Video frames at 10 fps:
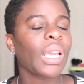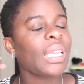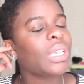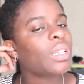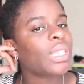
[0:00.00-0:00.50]

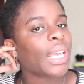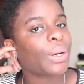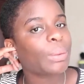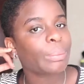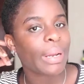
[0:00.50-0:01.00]
I did a
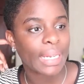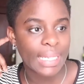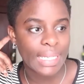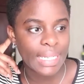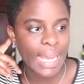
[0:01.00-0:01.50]
take-home
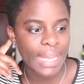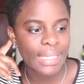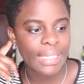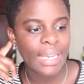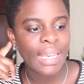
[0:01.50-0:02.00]
pregnancy
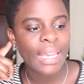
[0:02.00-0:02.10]
test